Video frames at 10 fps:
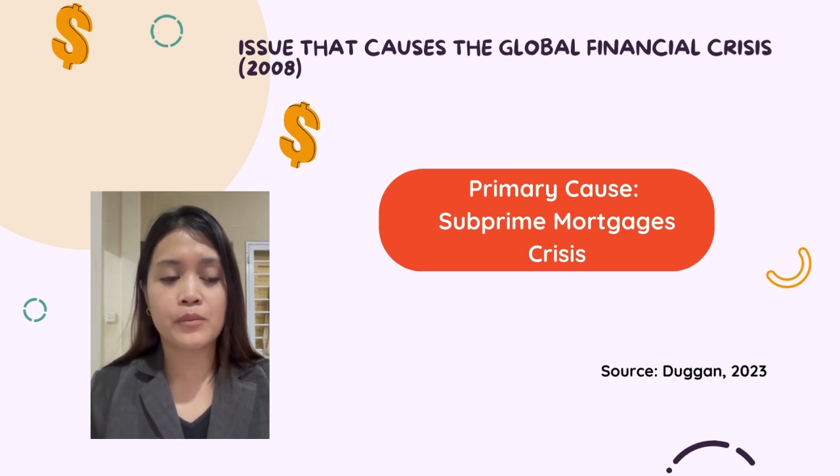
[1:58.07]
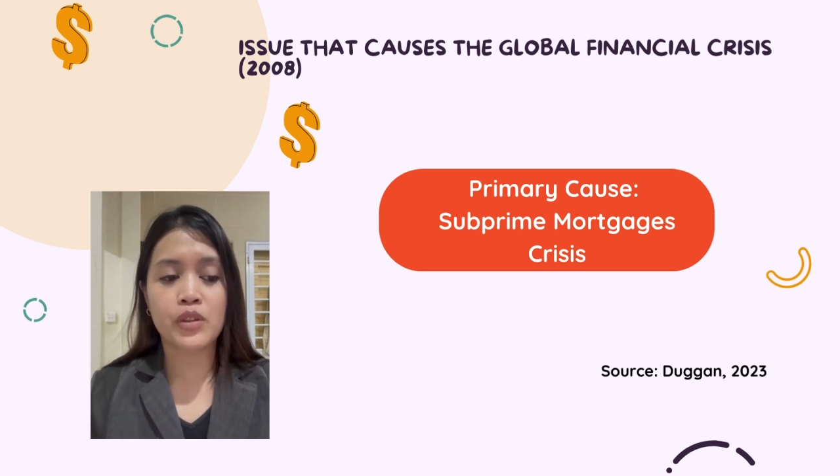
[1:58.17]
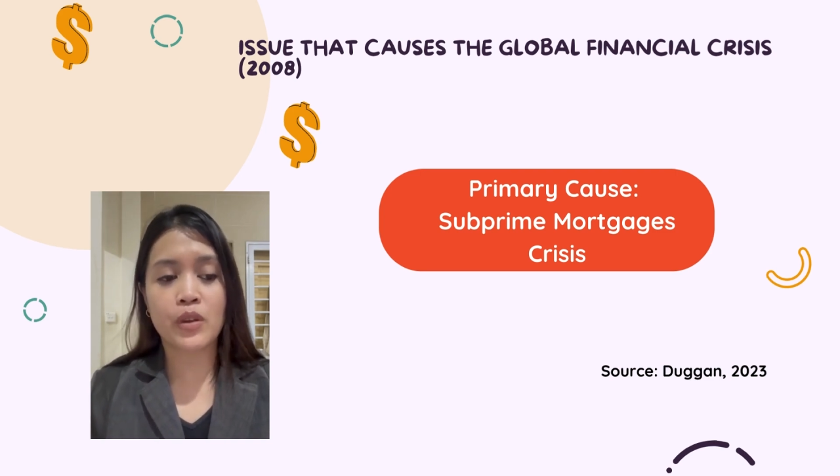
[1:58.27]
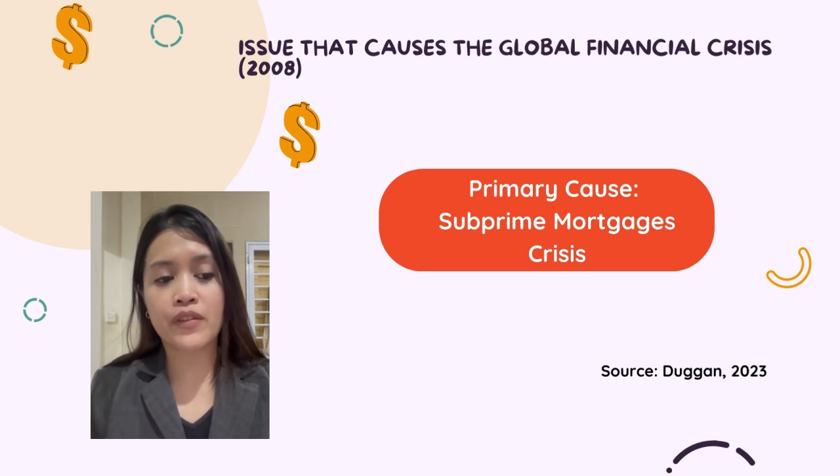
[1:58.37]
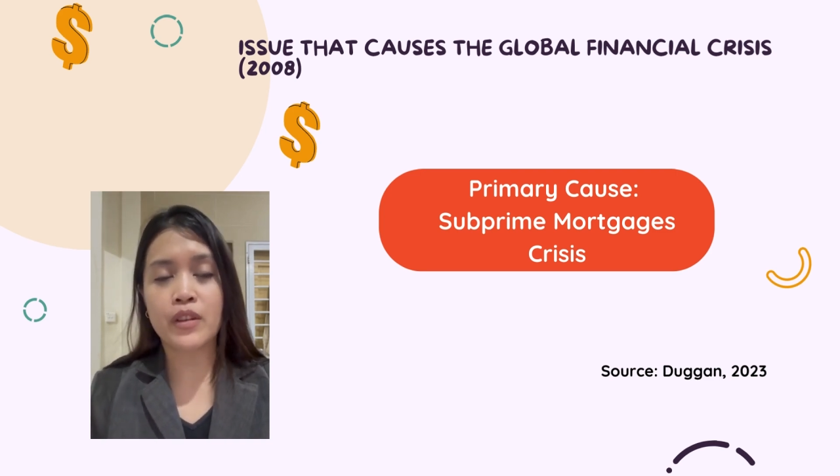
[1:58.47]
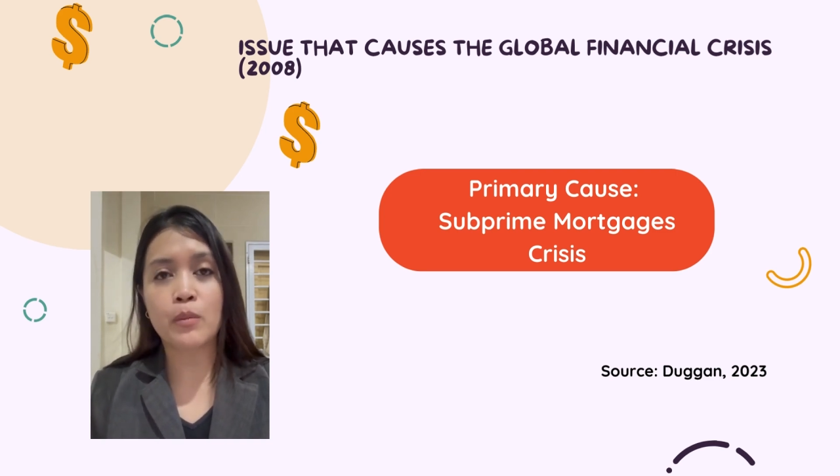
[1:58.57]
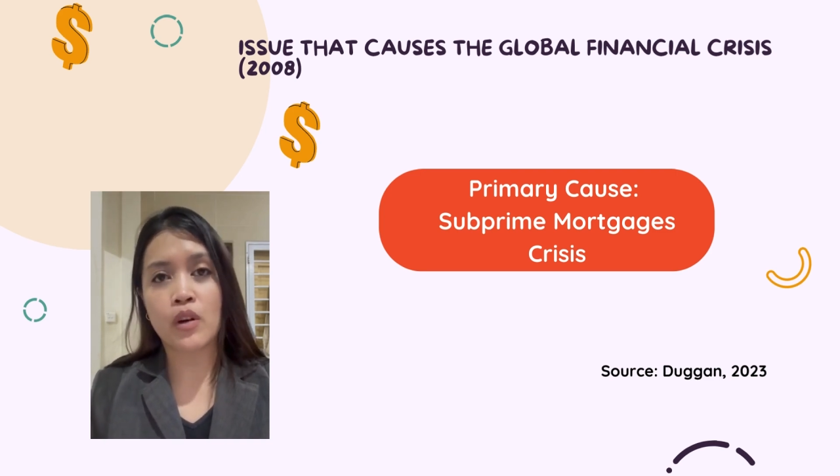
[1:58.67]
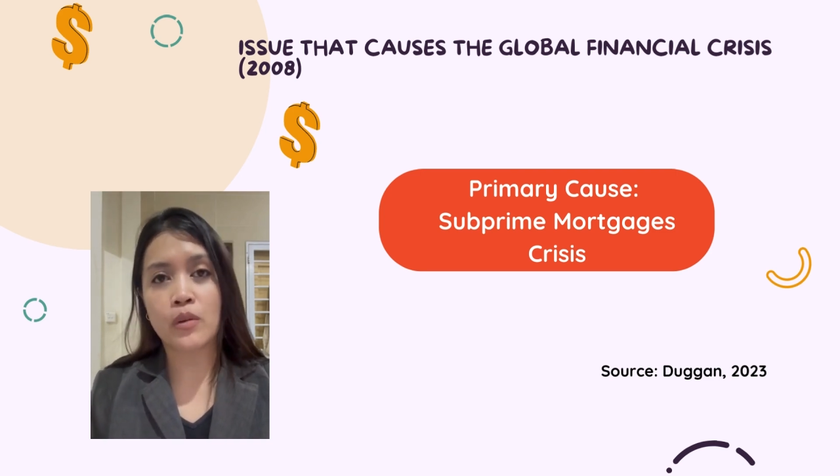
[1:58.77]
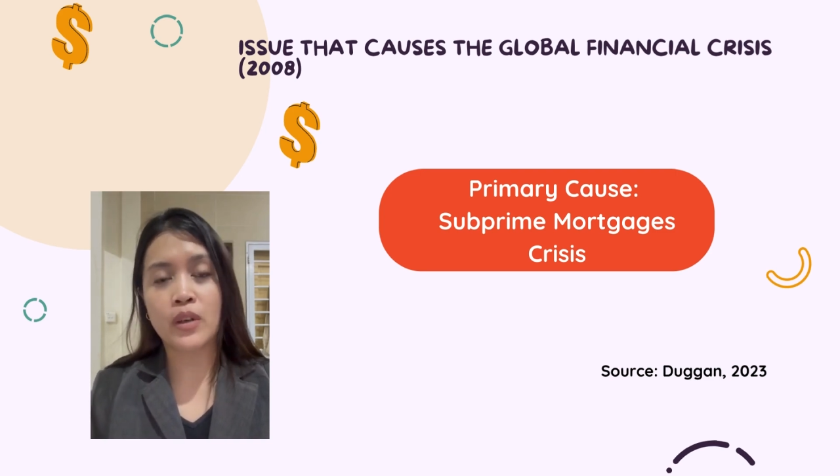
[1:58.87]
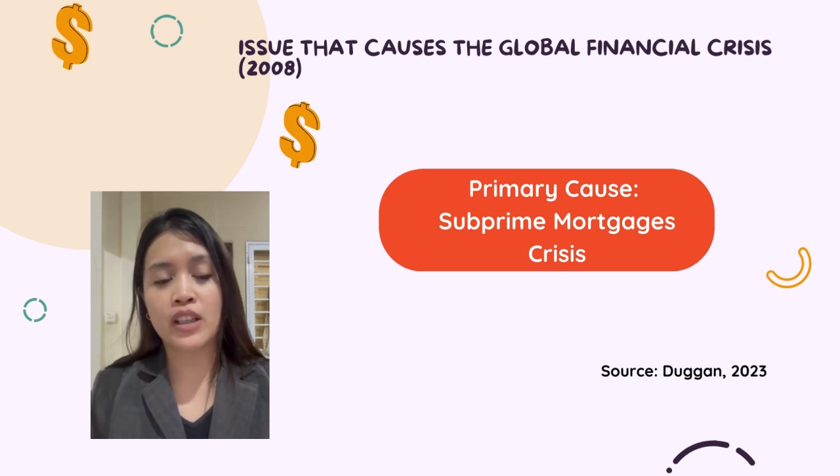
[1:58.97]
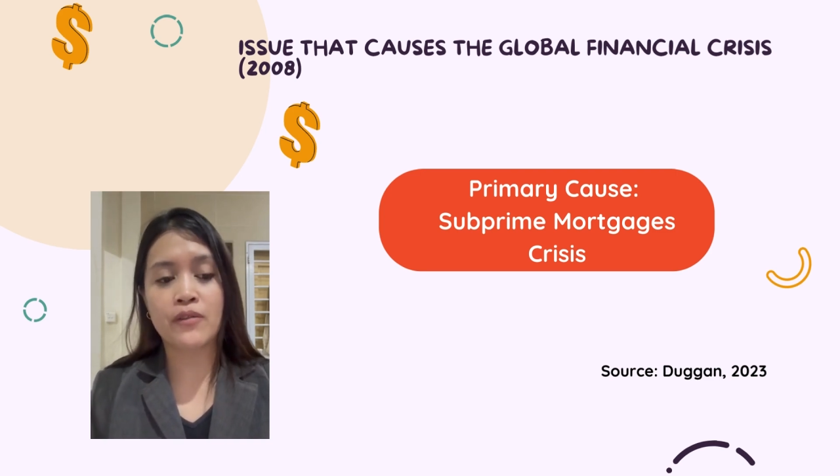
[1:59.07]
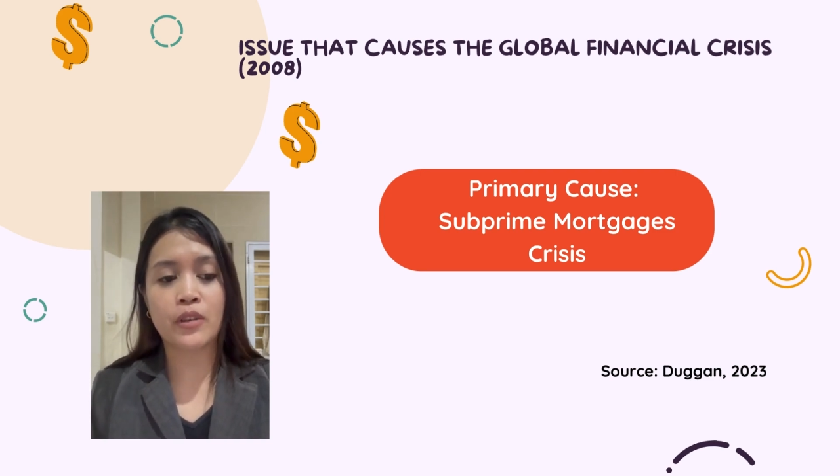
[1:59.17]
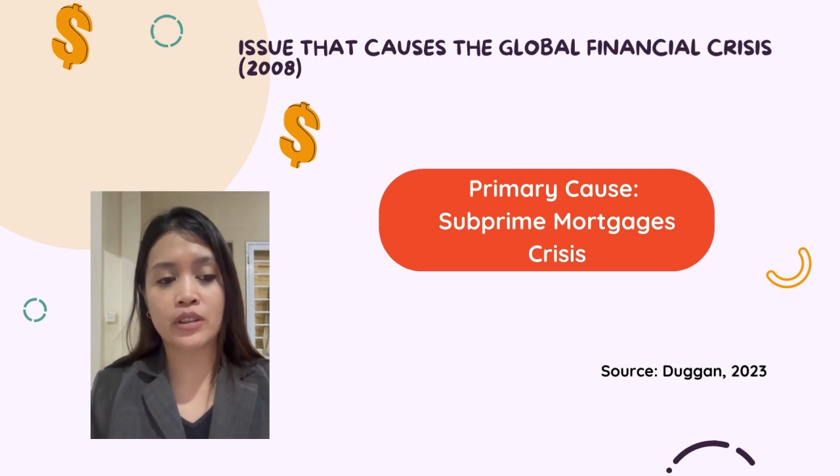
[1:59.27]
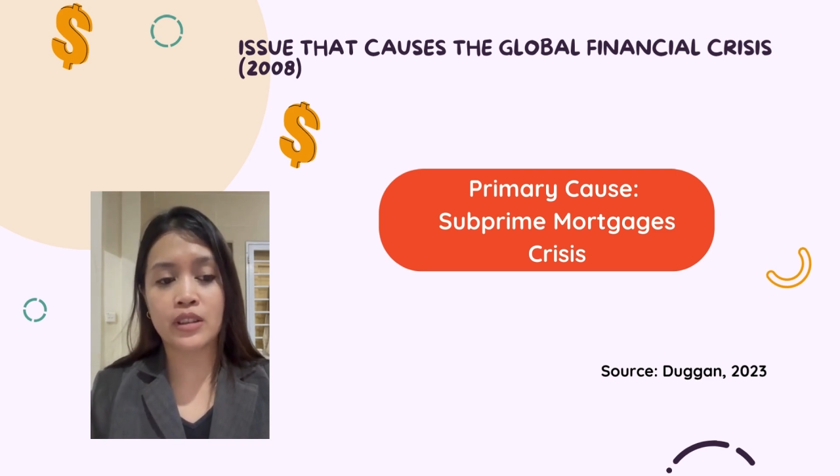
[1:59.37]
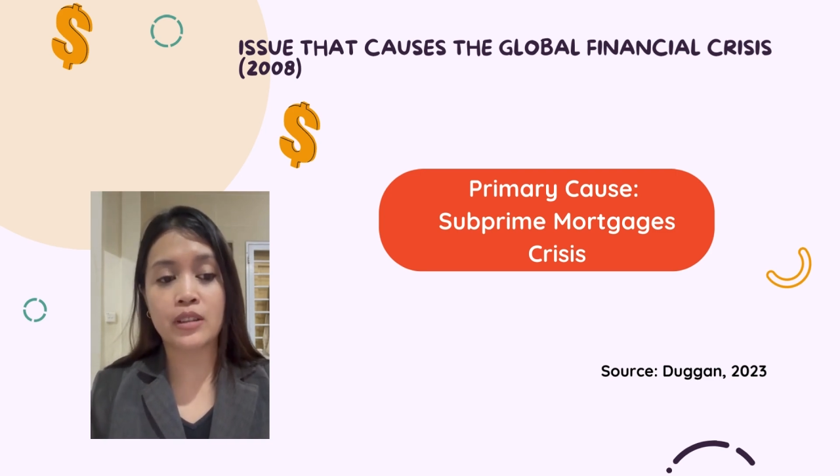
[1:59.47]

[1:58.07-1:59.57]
So if the borrower defaulted the